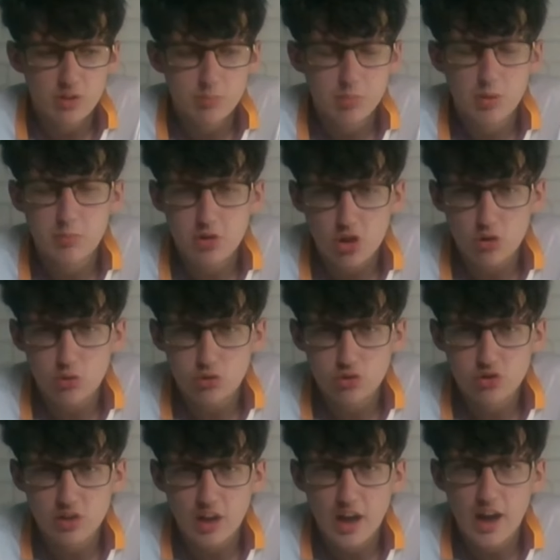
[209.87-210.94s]

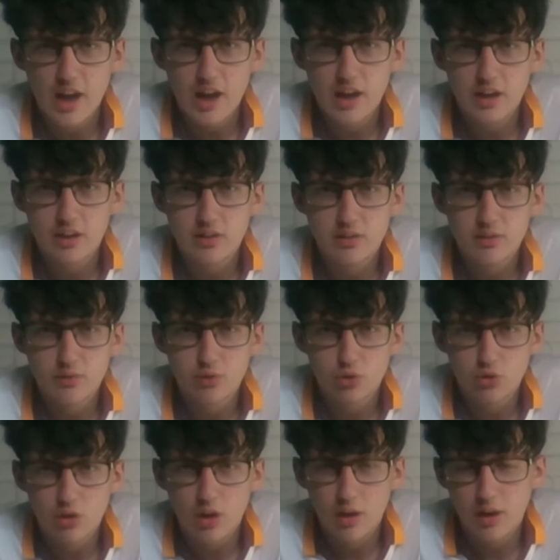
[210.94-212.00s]
bemused, and
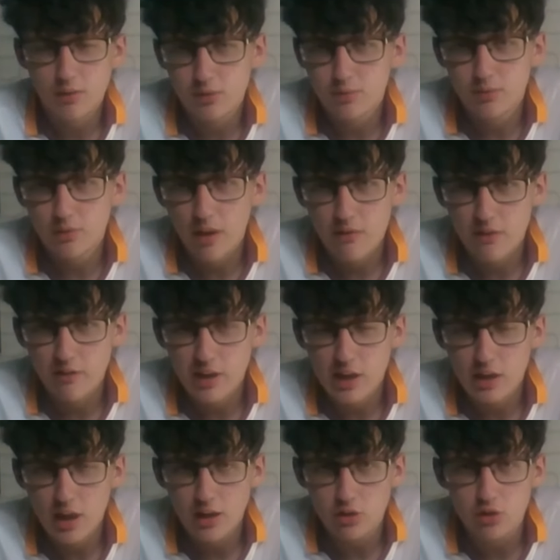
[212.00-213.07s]
very
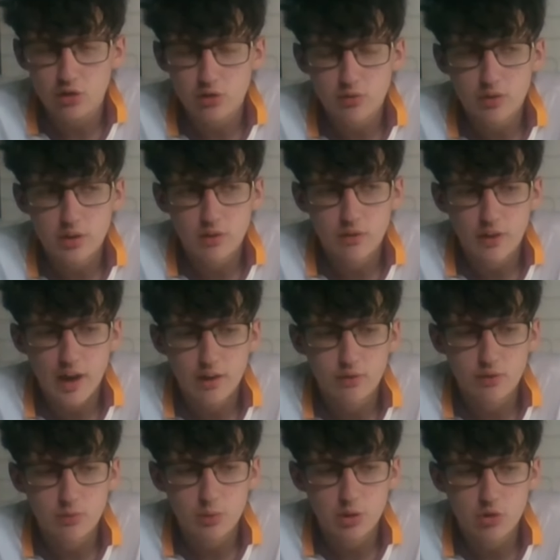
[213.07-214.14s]
angered at the fact
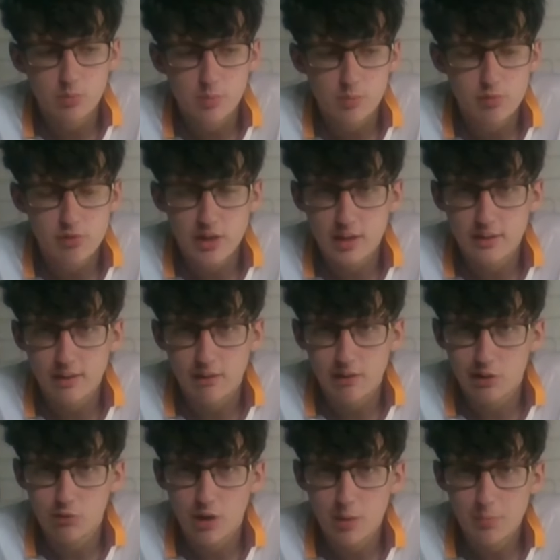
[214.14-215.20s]
that we could be bringing
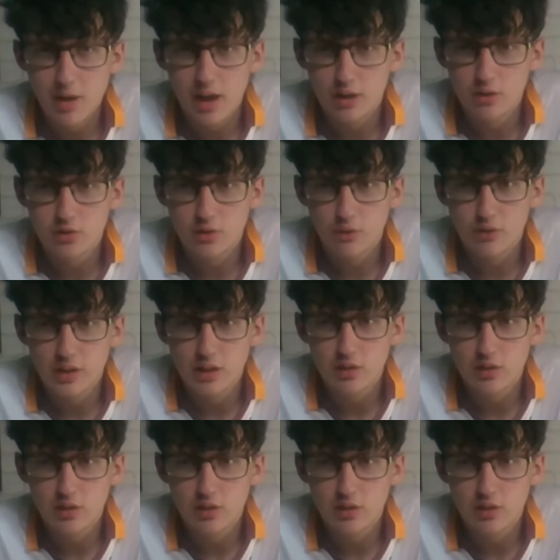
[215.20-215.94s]
Tariq Wright back, because I think